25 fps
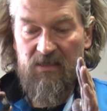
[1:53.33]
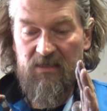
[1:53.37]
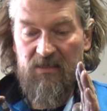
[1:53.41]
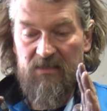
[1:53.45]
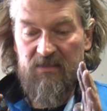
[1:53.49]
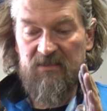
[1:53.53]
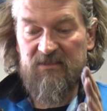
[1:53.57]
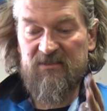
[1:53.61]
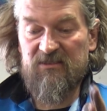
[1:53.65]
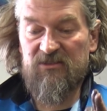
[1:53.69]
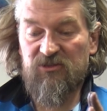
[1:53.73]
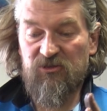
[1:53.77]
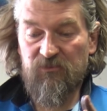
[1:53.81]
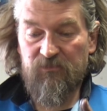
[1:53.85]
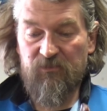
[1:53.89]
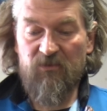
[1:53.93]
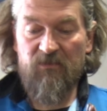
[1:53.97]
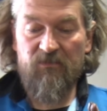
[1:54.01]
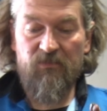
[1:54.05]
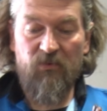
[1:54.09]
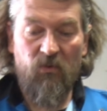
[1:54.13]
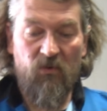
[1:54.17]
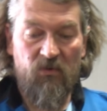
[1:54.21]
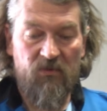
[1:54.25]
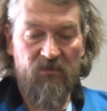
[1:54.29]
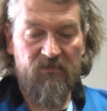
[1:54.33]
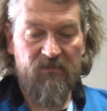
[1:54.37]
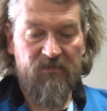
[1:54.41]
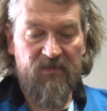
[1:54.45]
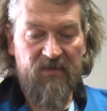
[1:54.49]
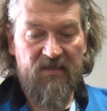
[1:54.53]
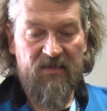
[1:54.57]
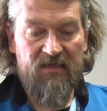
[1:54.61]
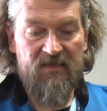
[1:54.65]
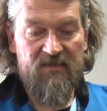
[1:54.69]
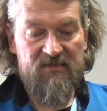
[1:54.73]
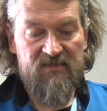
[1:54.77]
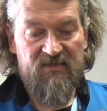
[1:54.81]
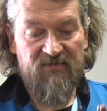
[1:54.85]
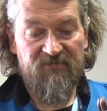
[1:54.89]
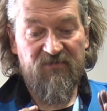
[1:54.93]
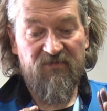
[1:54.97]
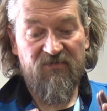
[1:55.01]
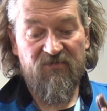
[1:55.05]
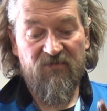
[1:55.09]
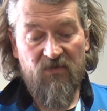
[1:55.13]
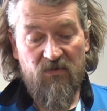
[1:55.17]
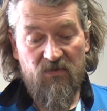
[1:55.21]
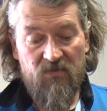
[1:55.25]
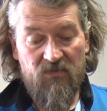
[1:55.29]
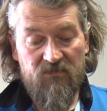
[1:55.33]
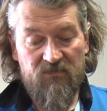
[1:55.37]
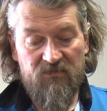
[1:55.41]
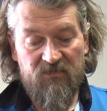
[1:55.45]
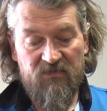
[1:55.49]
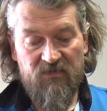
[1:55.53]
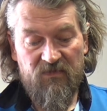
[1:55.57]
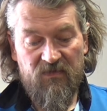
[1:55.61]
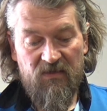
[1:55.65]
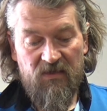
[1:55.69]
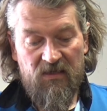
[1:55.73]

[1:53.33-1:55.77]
This is super important because if you don't,